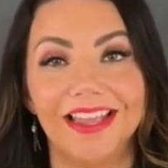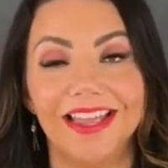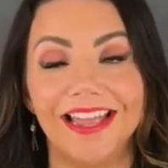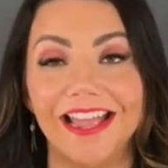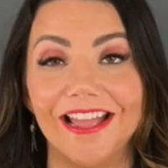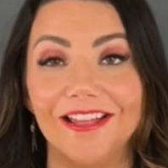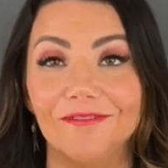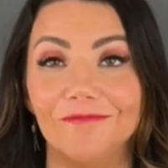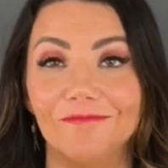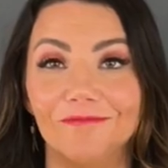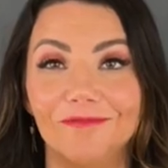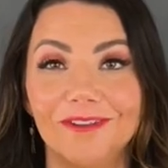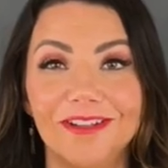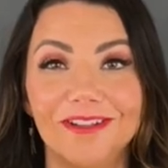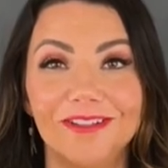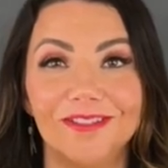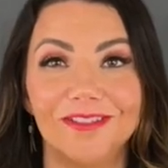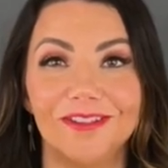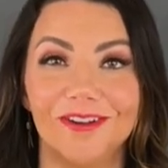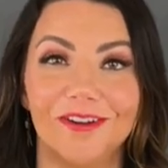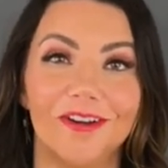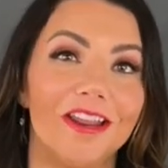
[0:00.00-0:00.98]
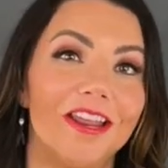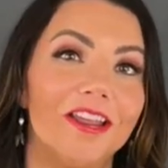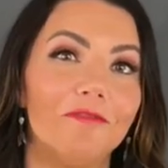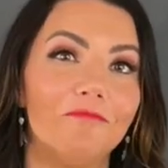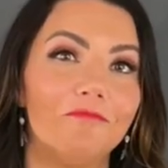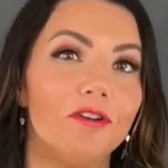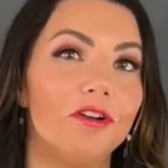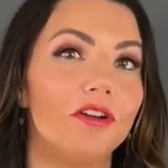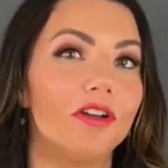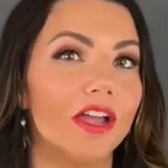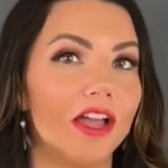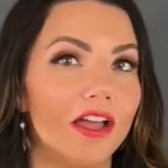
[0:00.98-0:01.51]
And real learning
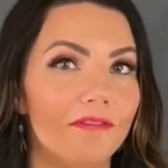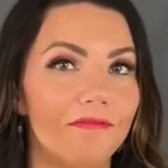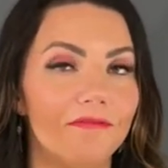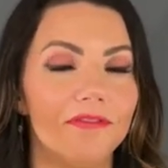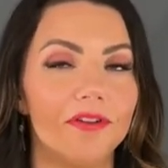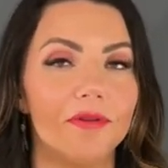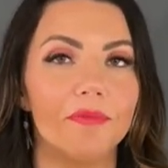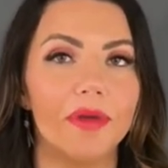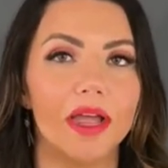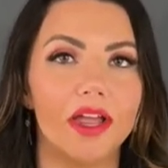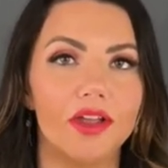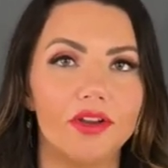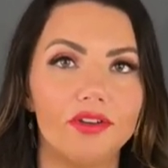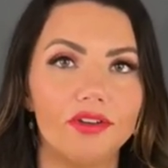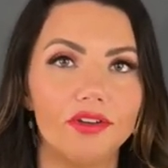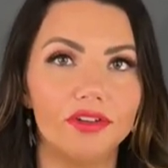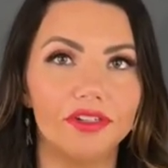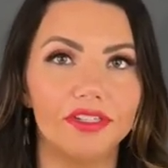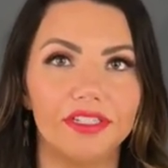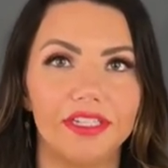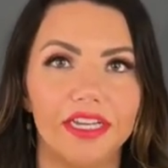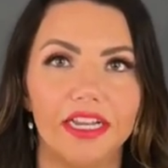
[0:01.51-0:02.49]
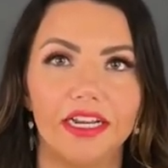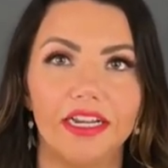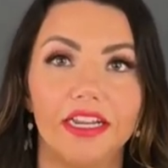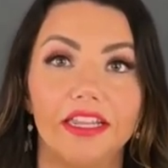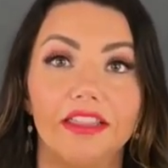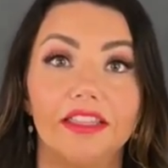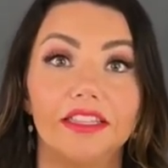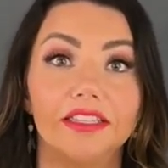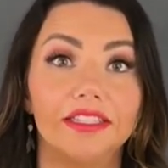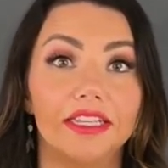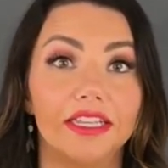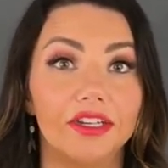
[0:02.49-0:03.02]
will come from understanding
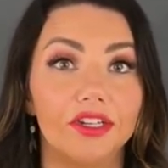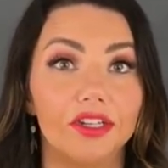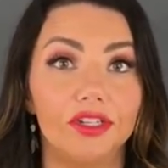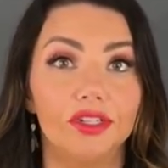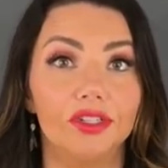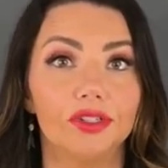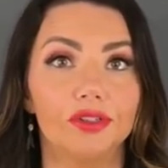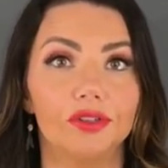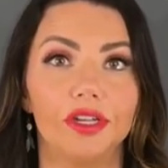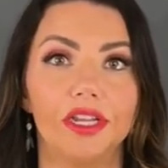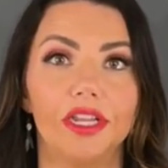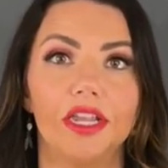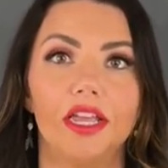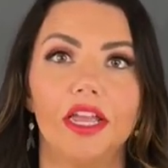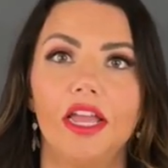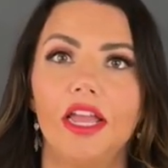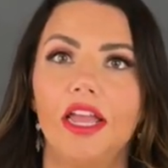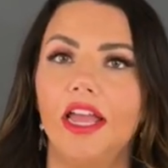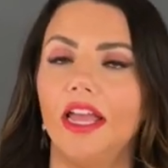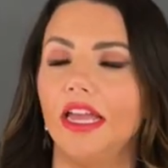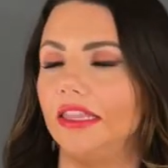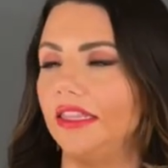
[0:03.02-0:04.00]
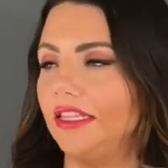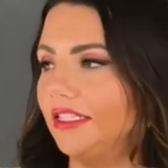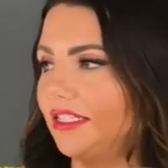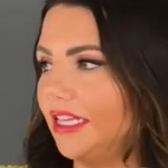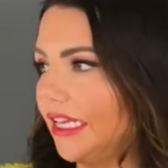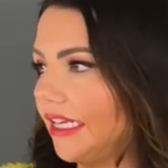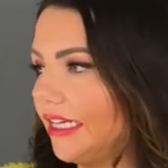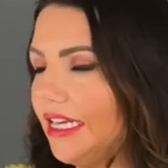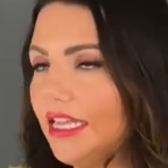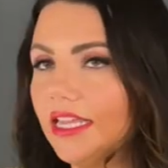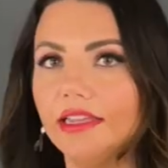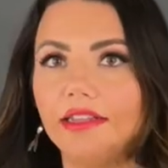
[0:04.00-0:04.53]
this industry and the
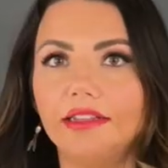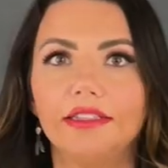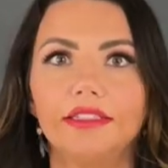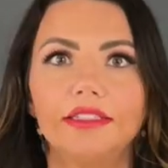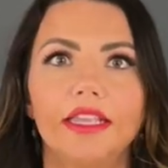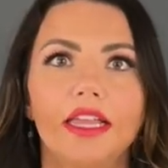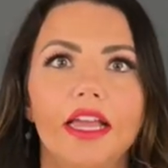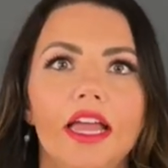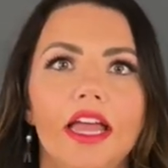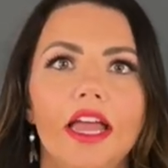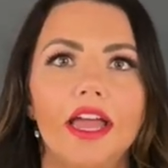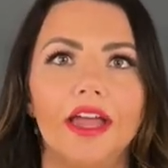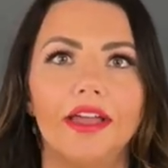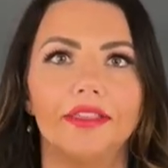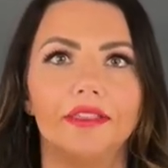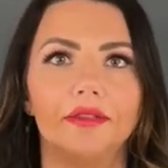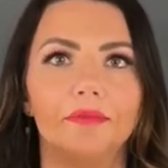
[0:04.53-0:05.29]
techniques and